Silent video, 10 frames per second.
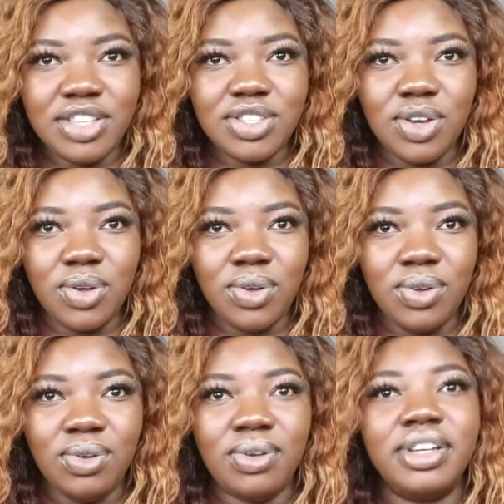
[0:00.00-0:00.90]

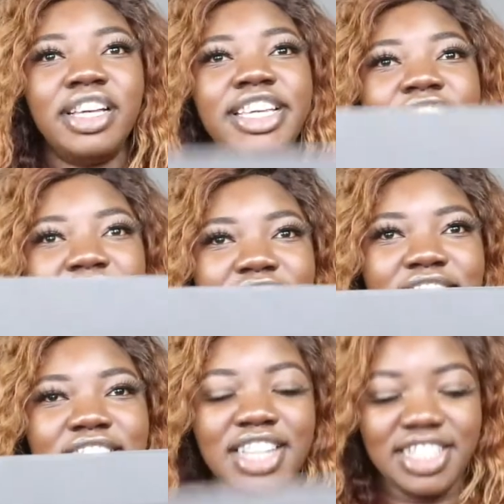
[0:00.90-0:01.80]
So
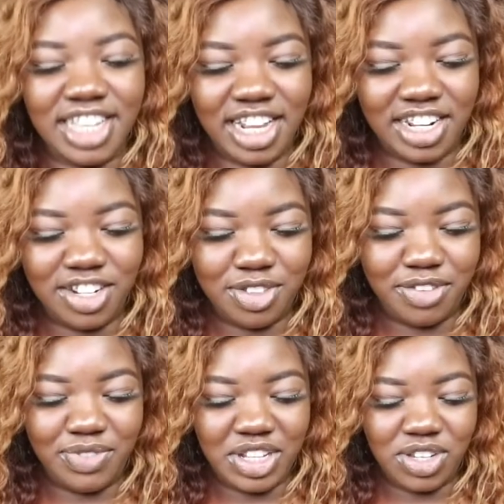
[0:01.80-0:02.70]
yes, let's get into
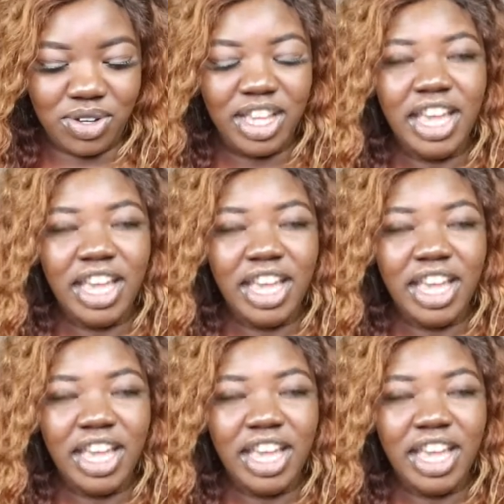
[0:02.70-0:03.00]
the video.